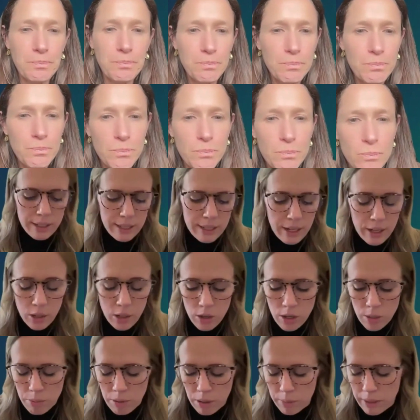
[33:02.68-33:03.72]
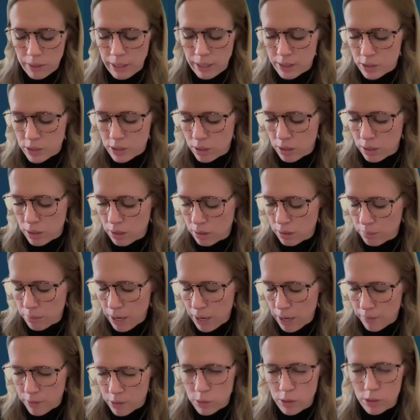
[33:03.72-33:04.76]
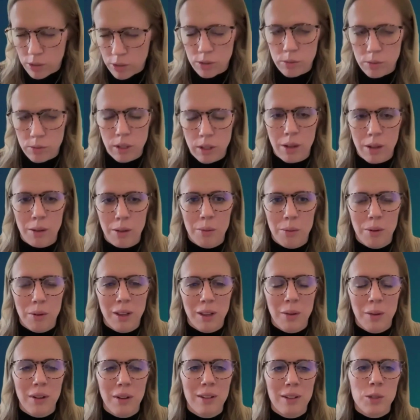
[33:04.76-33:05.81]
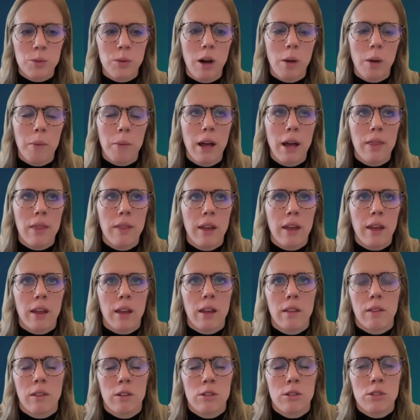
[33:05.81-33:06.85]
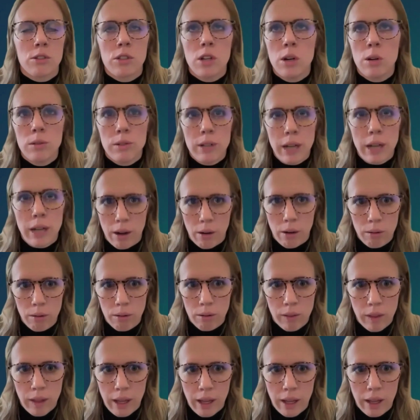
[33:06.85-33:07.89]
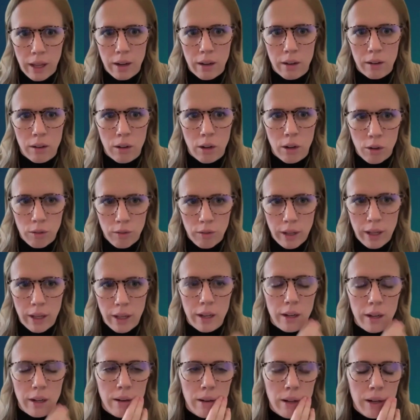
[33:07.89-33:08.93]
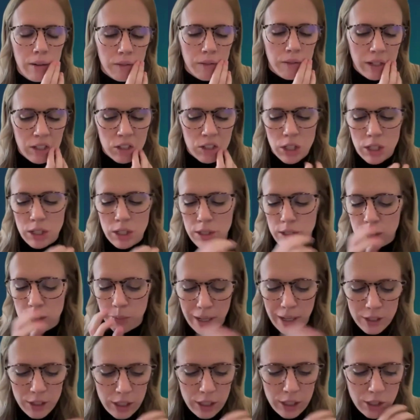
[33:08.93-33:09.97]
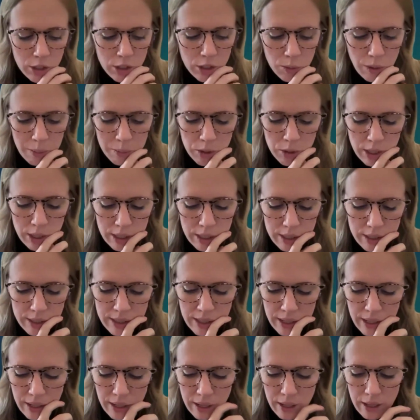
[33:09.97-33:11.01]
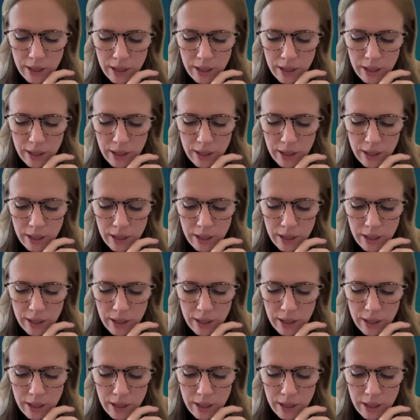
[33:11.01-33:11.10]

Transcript: Yeah, and Dana, you could probably answer half this question really, really well as well. But I think there's no doubt that COVID, inflation, supply chain disruptions